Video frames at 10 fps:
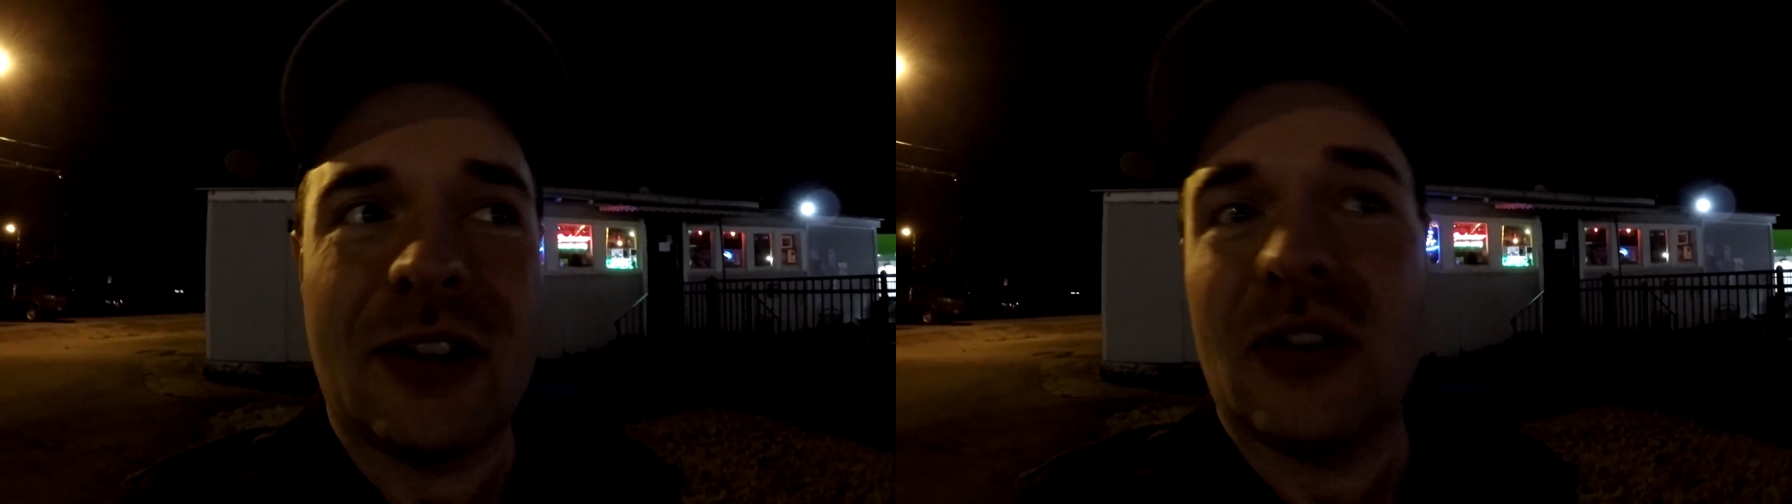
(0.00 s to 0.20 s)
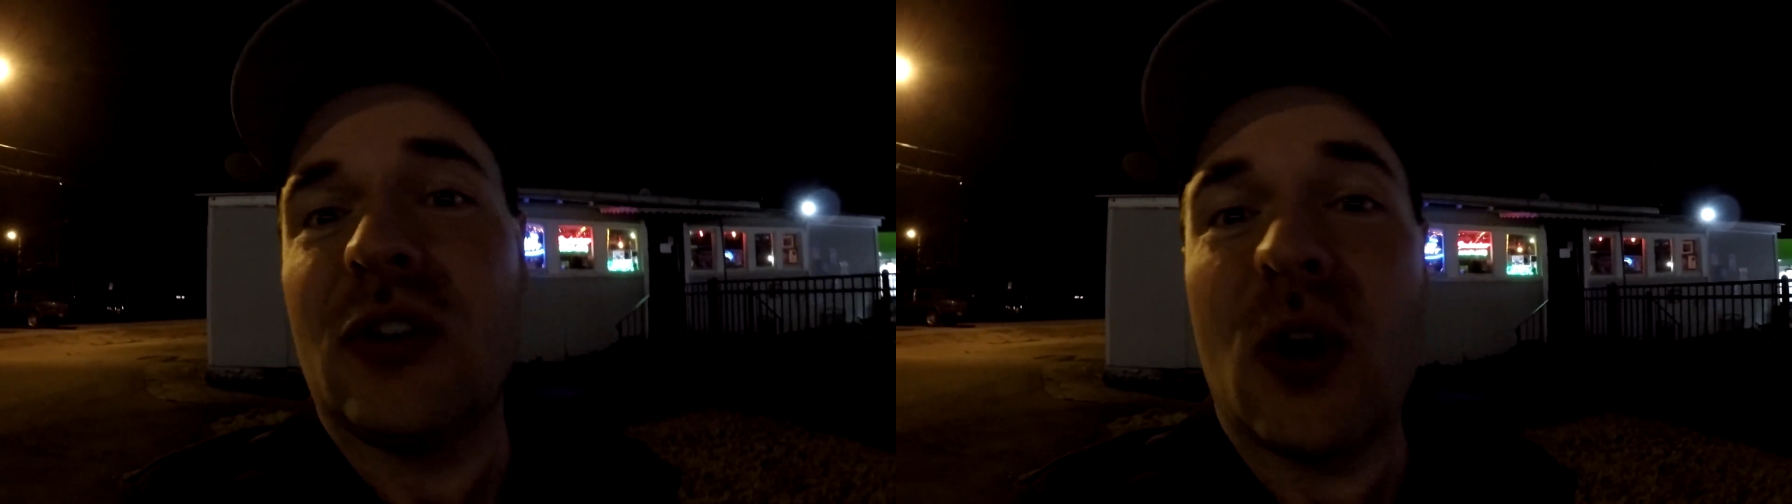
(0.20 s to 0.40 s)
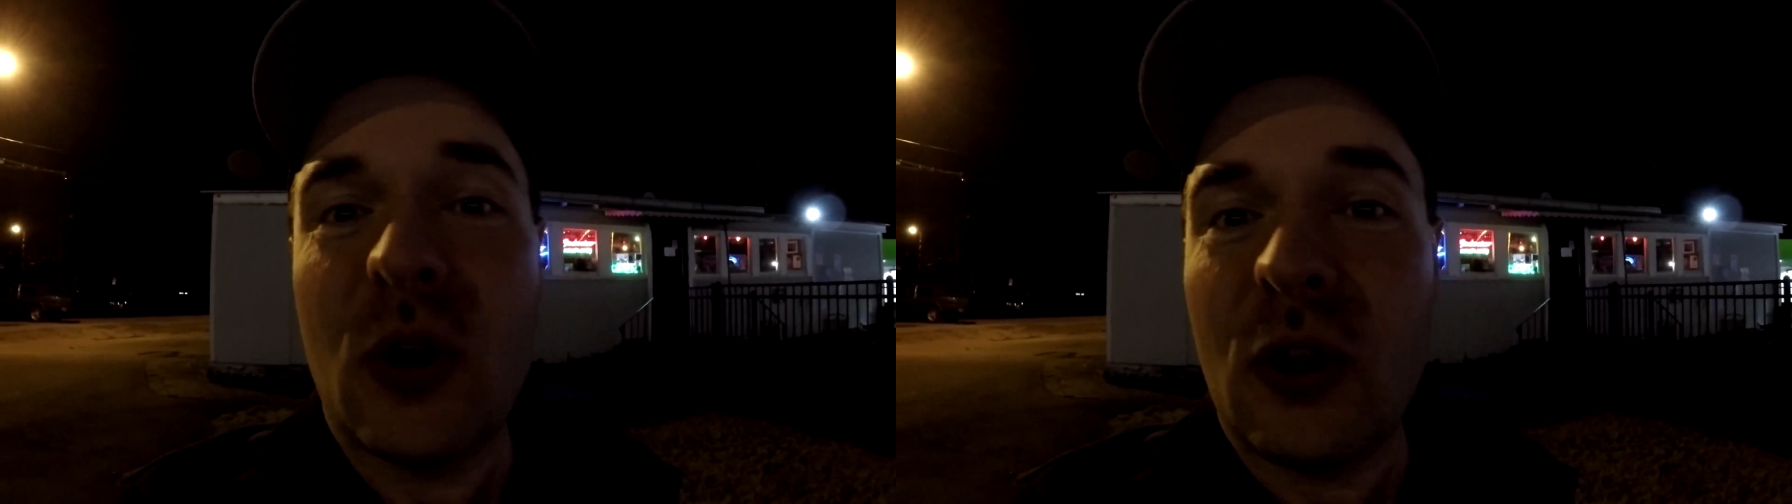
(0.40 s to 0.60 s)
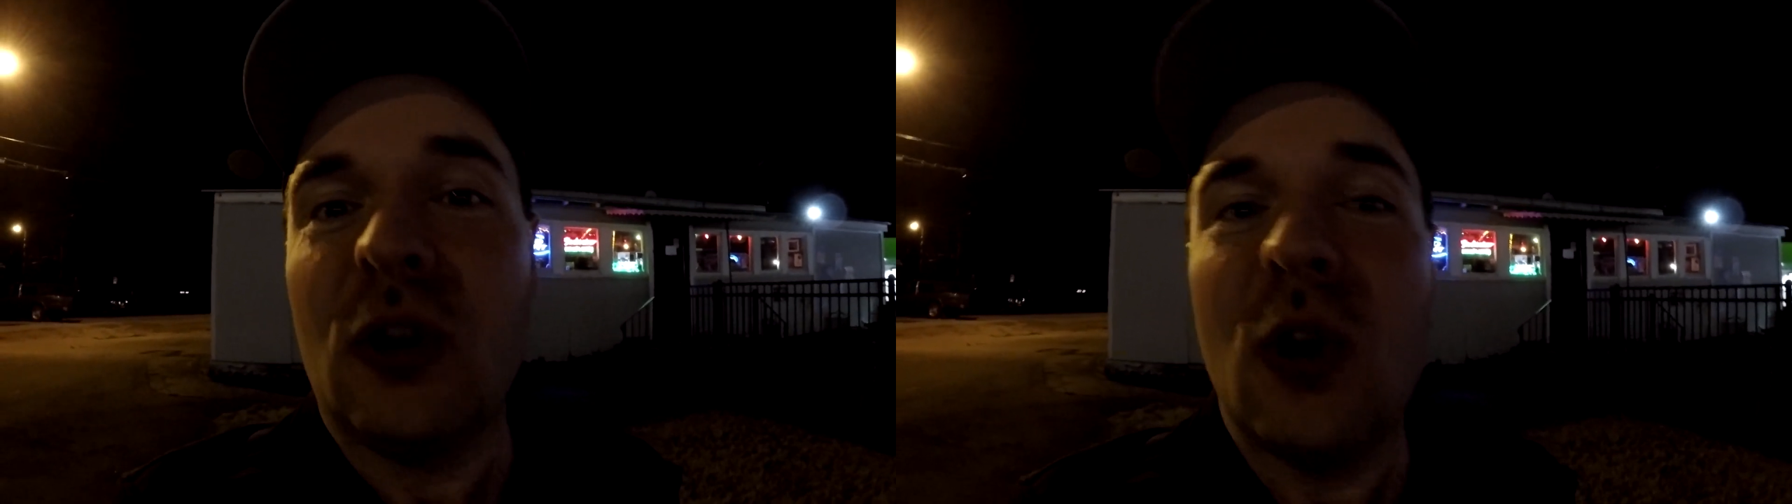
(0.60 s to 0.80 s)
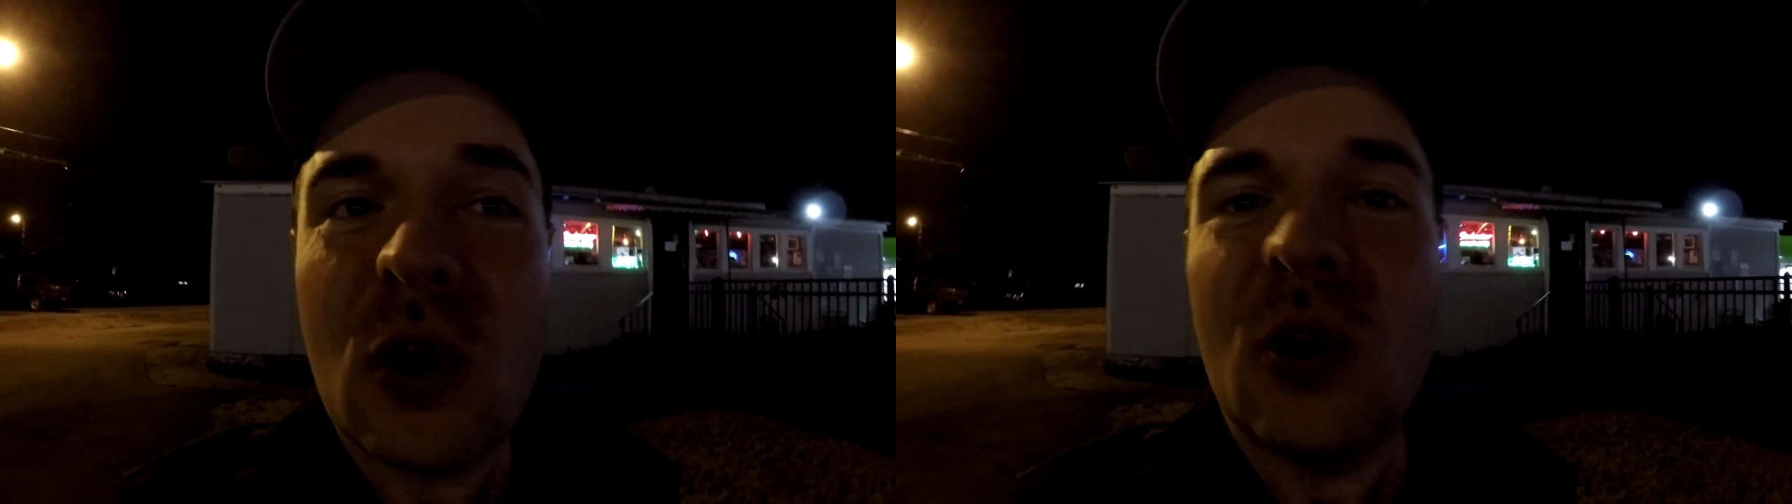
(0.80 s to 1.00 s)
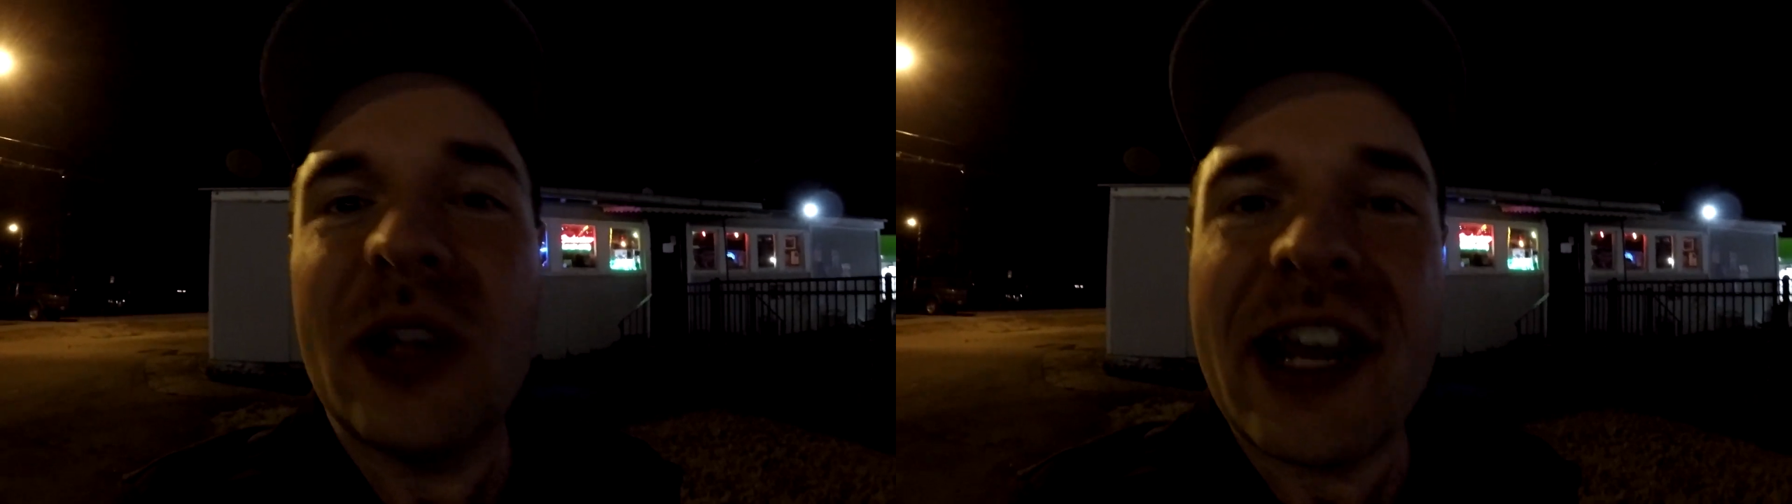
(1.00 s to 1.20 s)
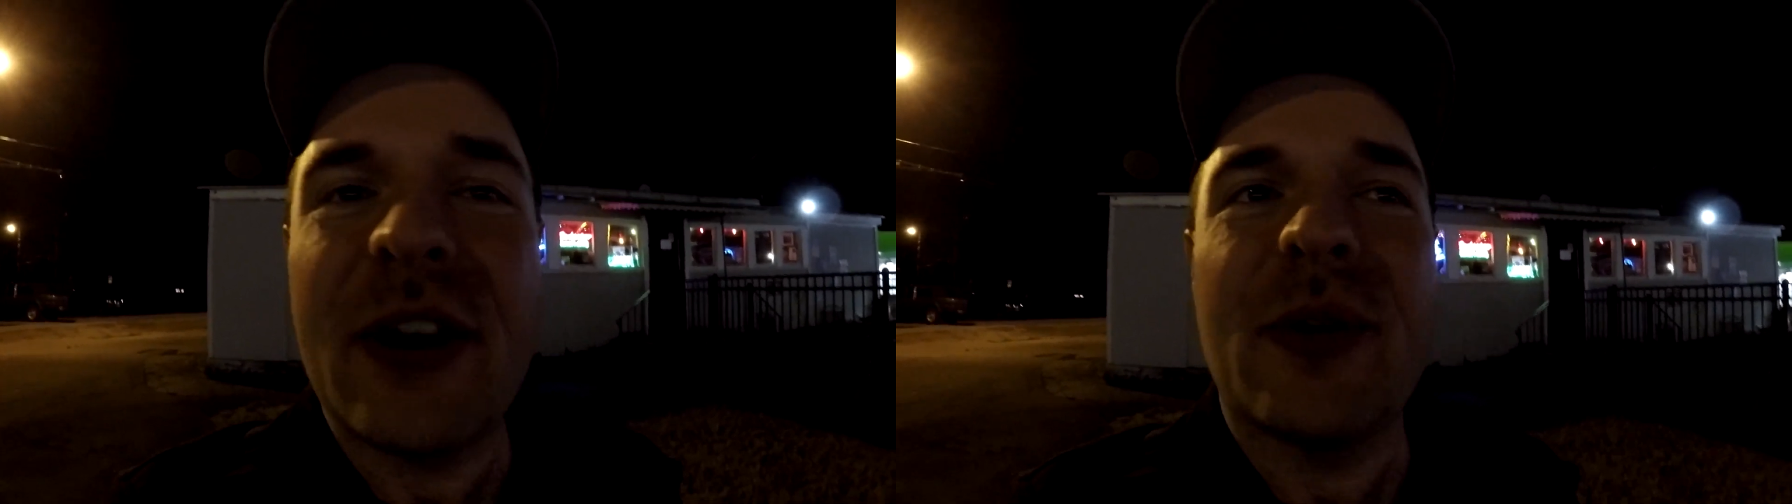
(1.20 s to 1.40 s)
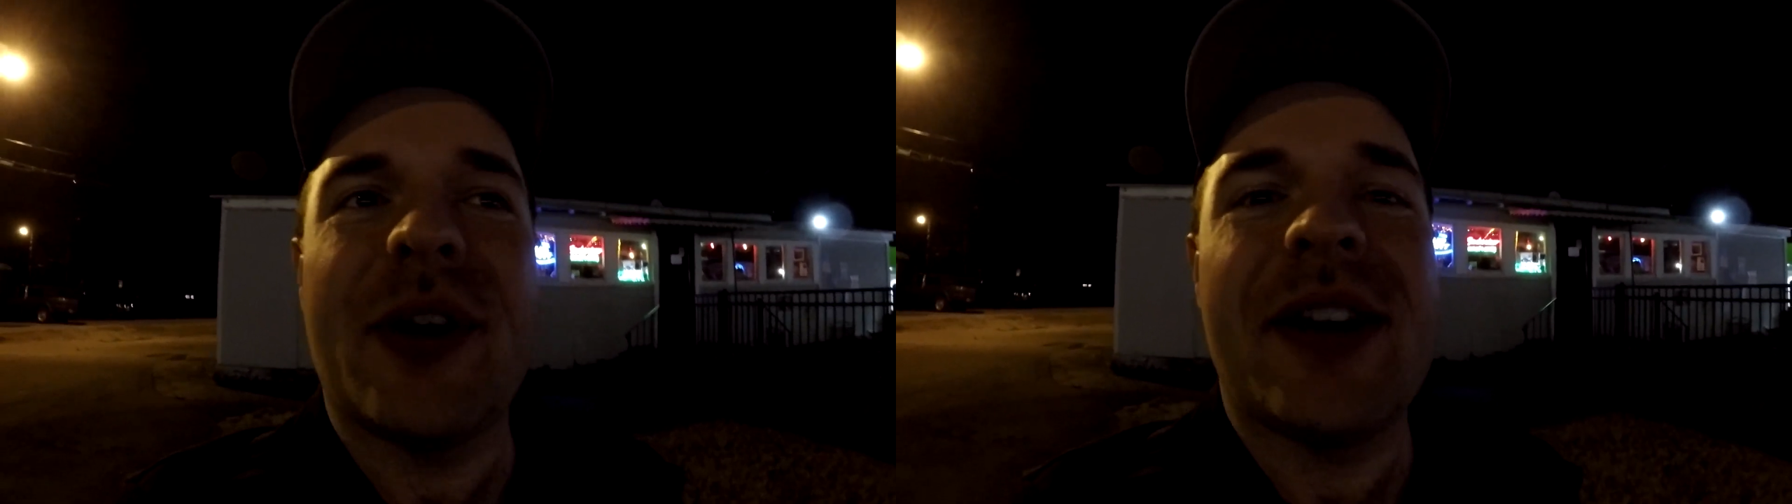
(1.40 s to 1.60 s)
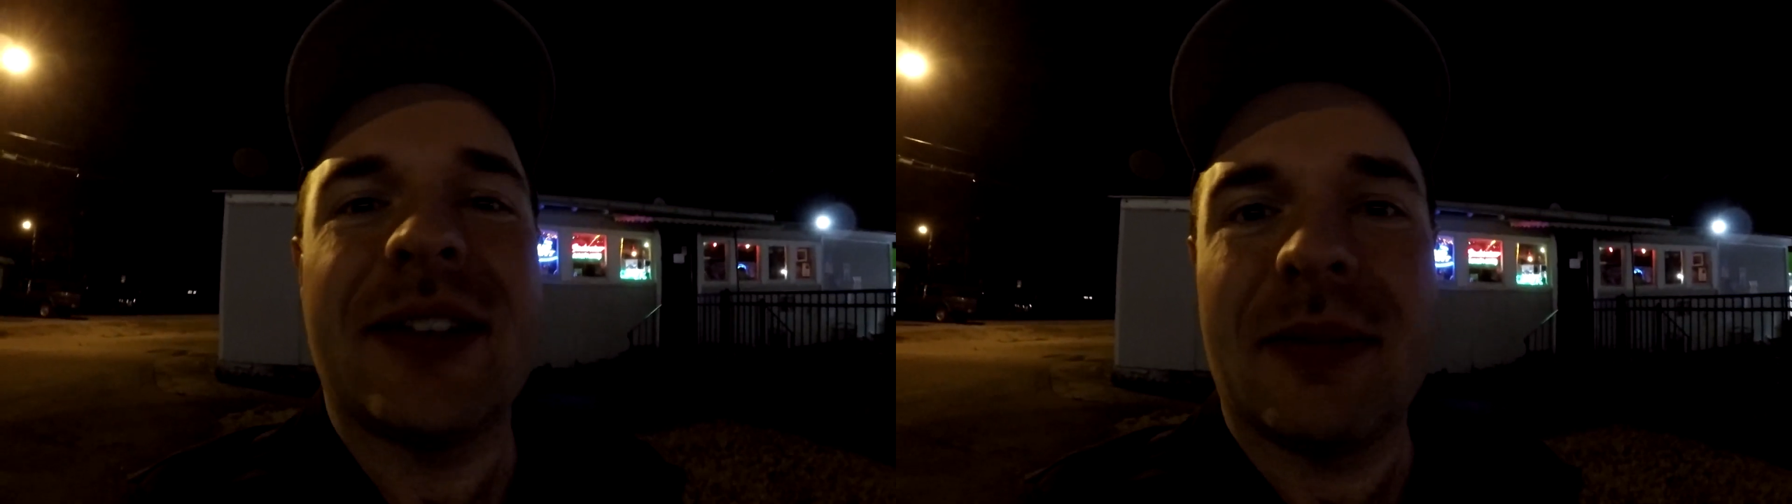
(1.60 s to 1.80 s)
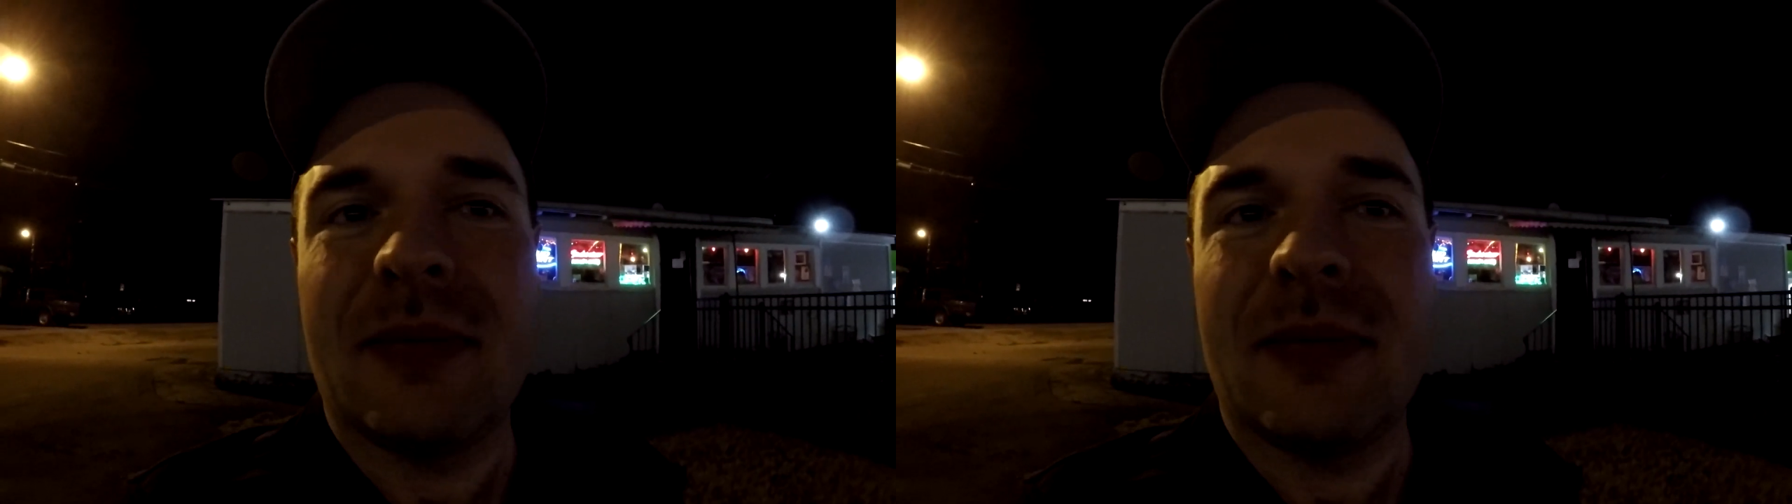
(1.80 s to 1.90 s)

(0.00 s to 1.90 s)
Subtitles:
is to go to the local eateries